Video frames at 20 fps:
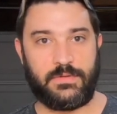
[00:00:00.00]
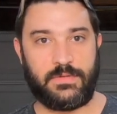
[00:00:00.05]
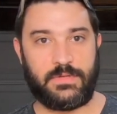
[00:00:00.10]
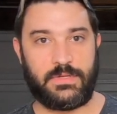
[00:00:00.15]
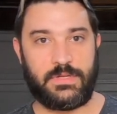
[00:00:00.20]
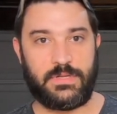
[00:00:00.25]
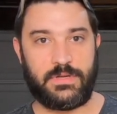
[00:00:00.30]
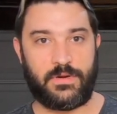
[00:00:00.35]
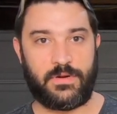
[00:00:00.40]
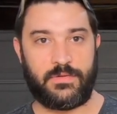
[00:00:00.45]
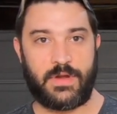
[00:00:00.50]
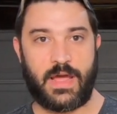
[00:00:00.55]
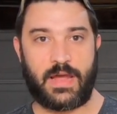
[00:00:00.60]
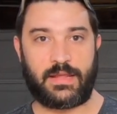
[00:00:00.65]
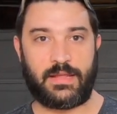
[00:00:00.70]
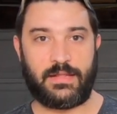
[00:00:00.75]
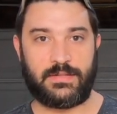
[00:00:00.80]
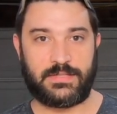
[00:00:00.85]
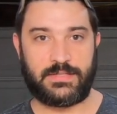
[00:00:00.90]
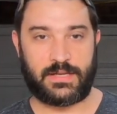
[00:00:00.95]
not
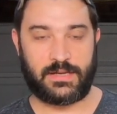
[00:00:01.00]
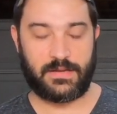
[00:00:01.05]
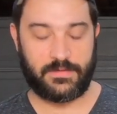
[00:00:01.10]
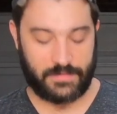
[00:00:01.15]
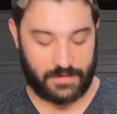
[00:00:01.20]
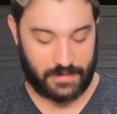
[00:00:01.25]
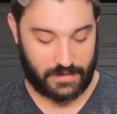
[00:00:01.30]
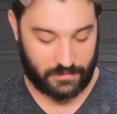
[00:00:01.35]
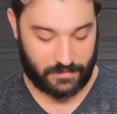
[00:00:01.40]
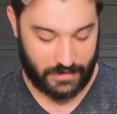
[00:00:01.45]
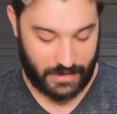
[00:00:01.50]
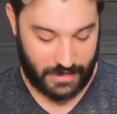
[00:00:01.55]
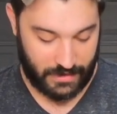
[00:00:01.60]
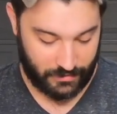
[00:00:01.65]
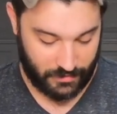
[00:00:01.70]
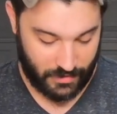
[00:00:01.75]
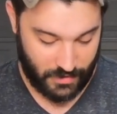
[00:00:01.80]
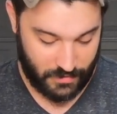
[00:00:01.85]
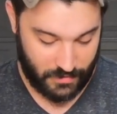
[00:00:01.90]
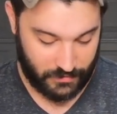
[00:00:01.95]
get significant grain
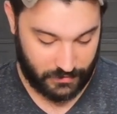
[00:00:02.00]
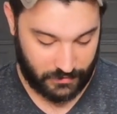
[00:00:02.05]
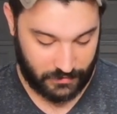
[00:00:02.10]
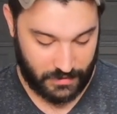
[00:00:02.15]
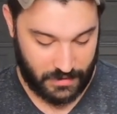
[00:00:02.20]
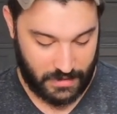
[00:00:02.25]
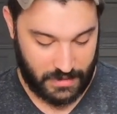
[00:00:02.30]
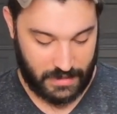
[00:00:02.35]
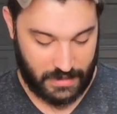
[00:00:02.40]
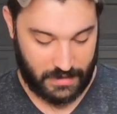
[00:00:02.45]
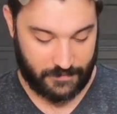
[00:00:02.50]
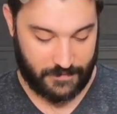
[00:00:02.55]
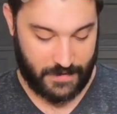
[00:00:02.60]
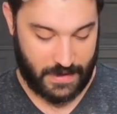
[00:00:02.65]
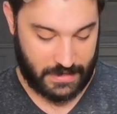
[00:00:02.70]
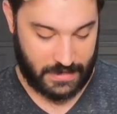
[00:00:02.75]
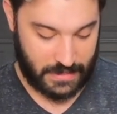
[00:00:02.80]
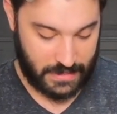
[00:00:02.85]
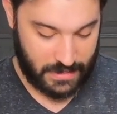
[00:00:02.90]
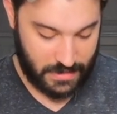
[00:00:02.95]
growth, if
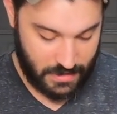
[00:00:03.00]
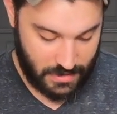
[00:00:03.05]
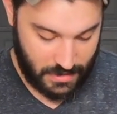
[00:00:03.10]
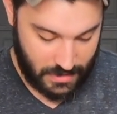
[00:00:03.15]
any.